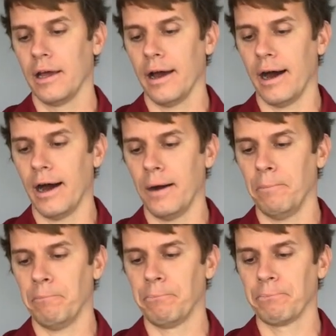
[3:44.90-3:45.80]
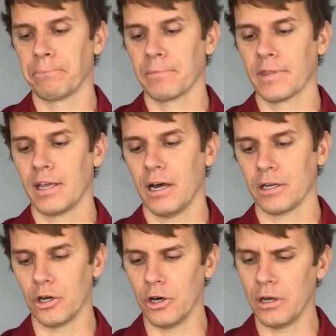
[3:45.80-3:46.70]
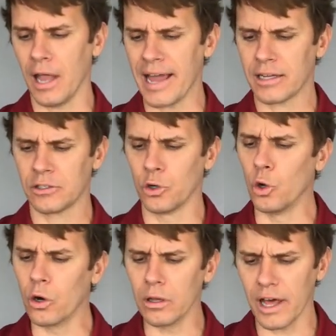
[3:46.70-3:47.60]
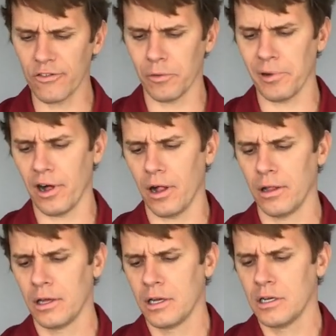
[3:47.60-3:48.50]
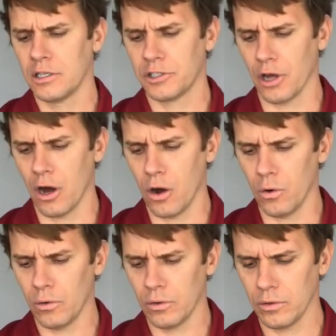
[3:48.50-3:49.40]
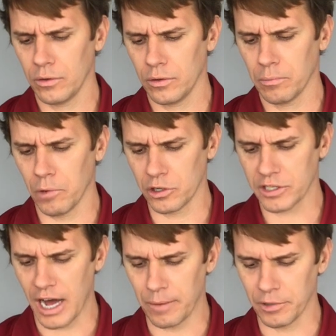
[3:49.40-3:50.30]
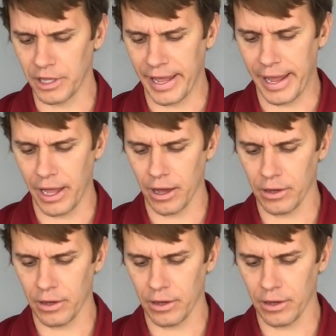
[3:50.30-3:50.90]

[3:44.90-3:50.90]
a good like tour level ball. So most commonly,